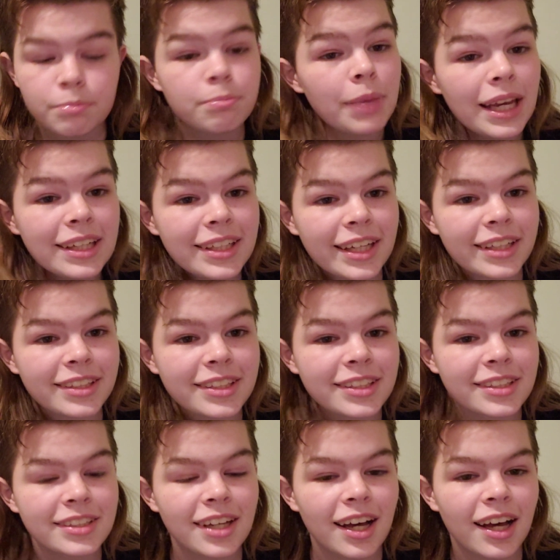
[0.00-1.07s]

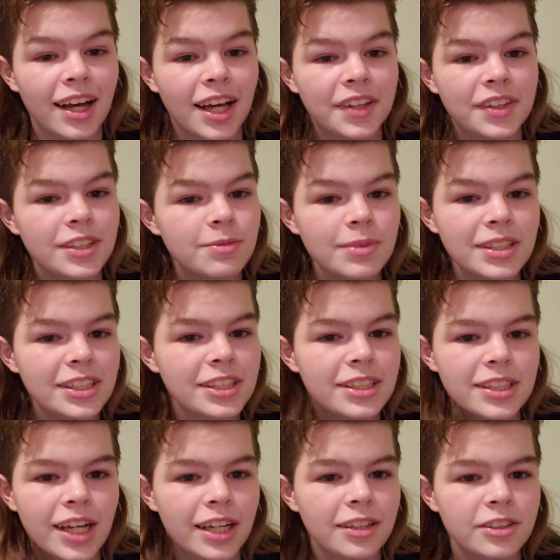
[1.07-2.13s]
Band-aids. This one is
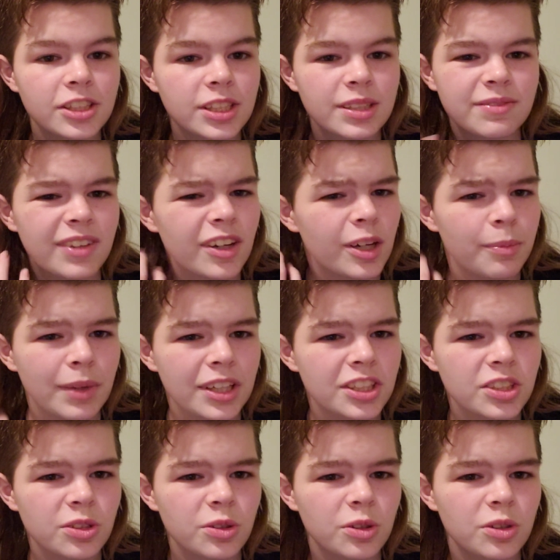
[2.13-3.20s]
kind of just very
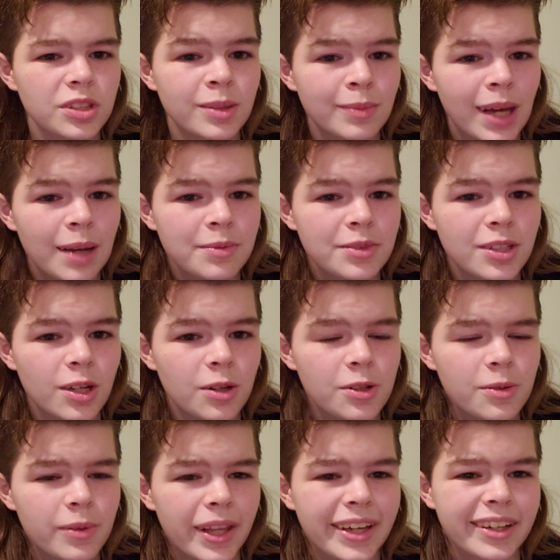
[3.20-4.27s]
minuscule. Sometimes though
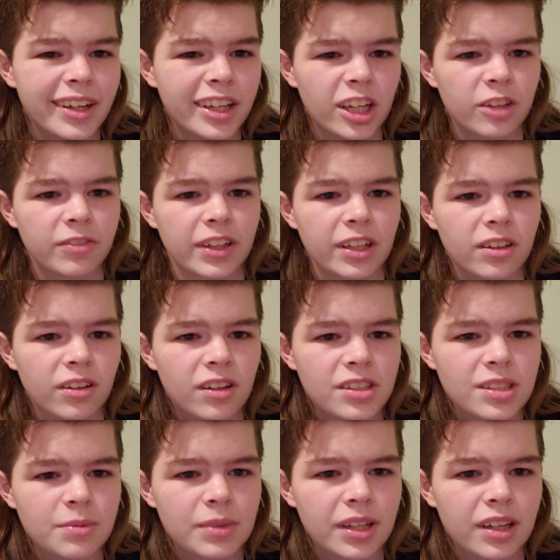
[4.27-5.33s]
you like cut your finger on
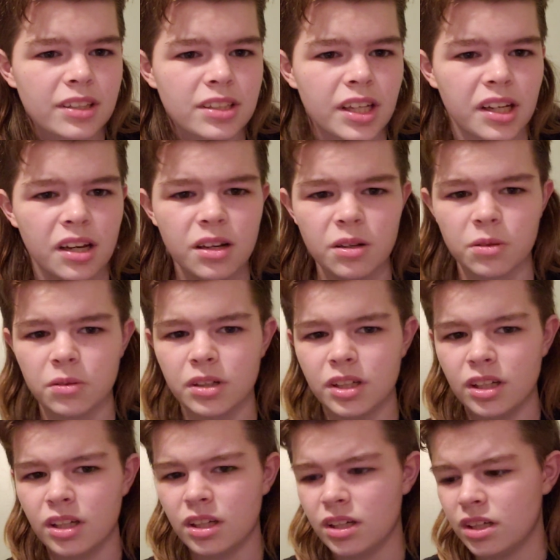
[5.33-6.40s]
something and it's like, oh,
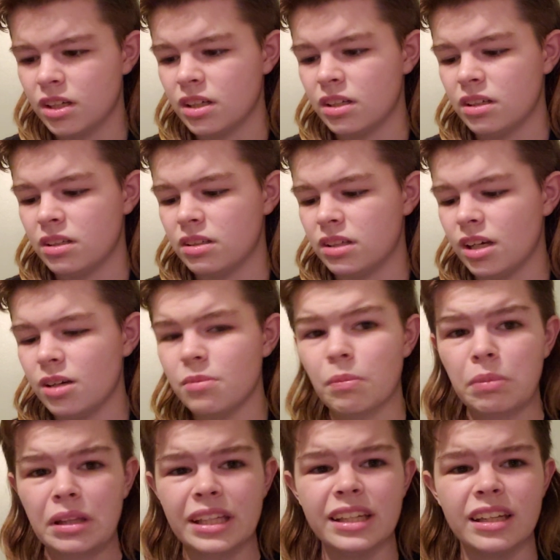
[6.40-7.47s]
I'm
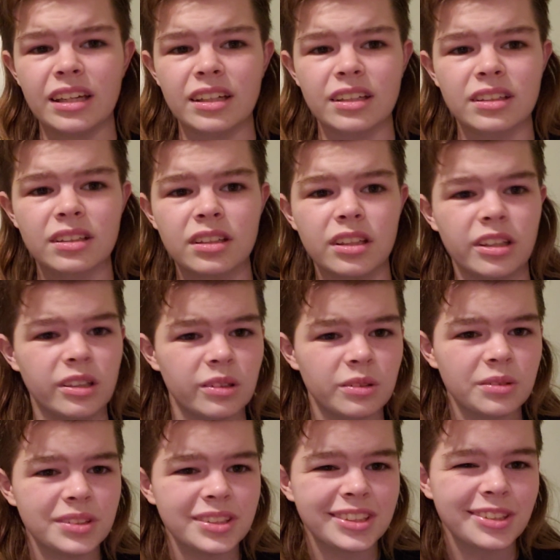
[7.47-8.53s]
bleeding.
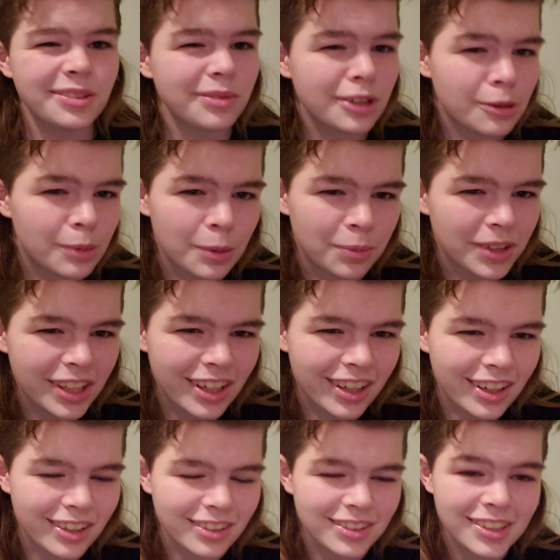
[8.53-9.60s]
You don't want to be
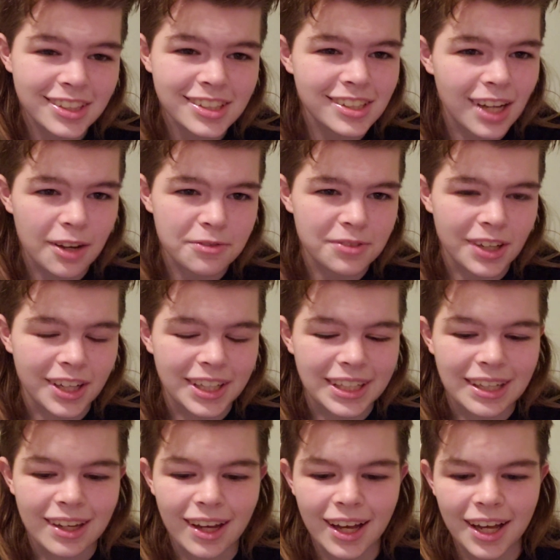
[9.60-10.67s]
bleeding. It's not fun.